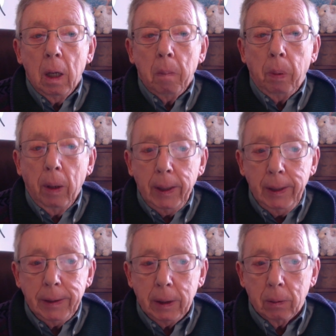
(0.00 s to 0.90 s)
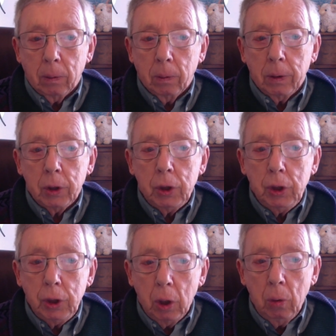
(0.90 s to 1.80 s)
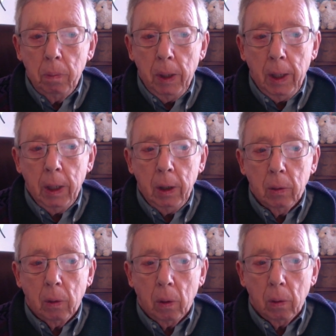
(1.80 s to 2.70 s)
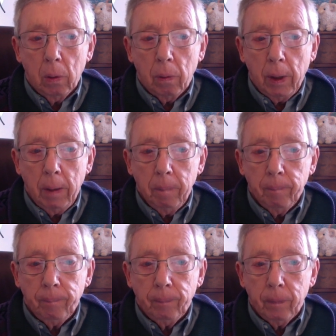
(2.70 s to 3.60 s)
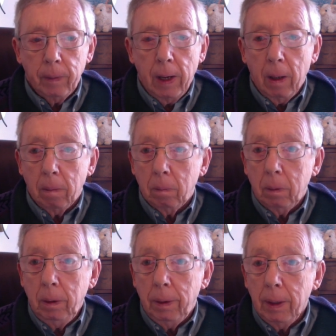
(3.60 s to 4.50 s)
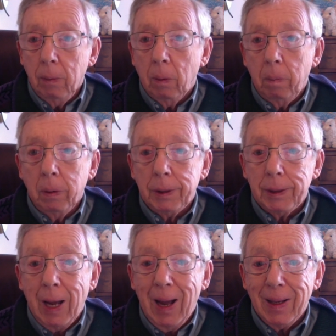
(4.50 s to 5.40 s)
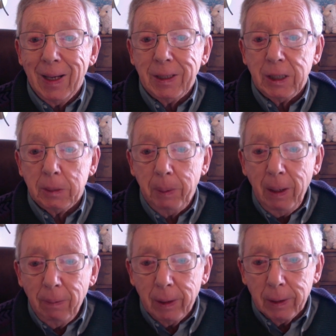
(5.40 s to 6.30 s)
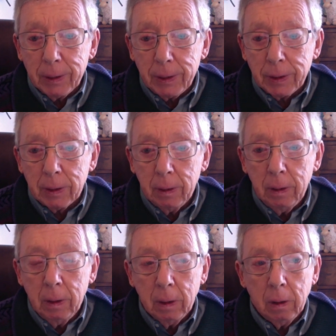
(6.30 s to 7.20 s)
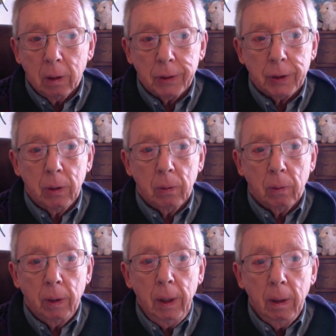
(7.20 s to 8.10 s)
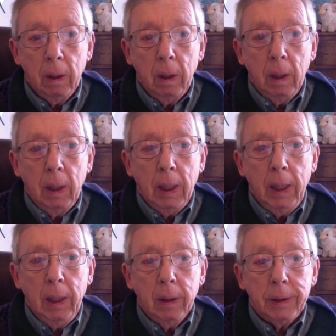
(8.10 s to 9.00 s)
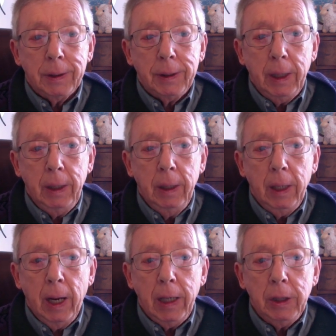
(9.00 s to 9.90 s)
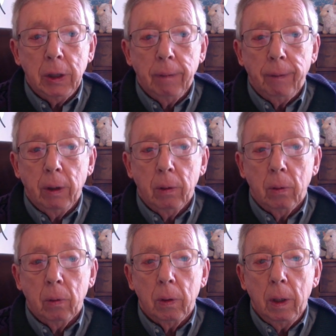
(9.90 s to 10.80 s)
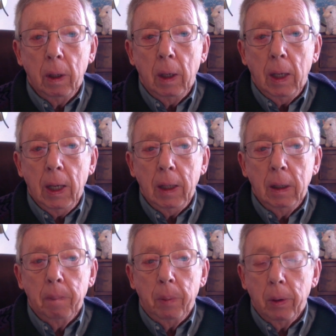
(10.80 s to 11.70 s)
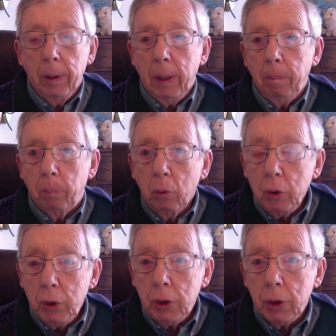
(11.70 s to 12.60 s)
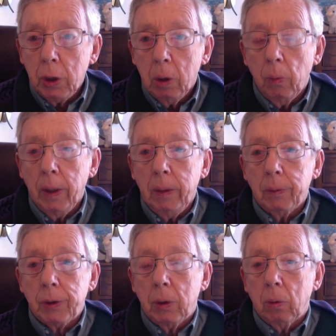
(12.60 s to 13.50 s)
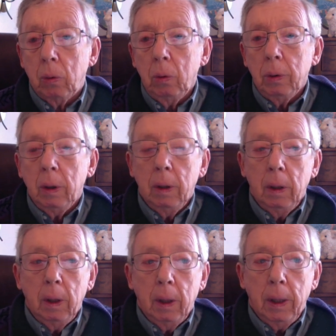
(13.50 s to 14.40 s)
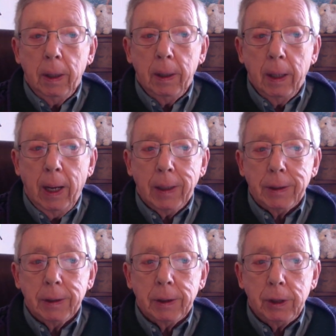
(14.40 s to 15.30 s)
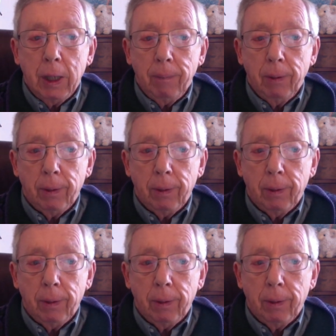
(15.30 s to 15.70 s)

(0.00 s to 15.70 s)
please, Lord, show me your glory. Now, you'd think, well, Moses had experienced God's glory. He had seen the angel of the Lord in the burning bush when he was called in Exodus chapter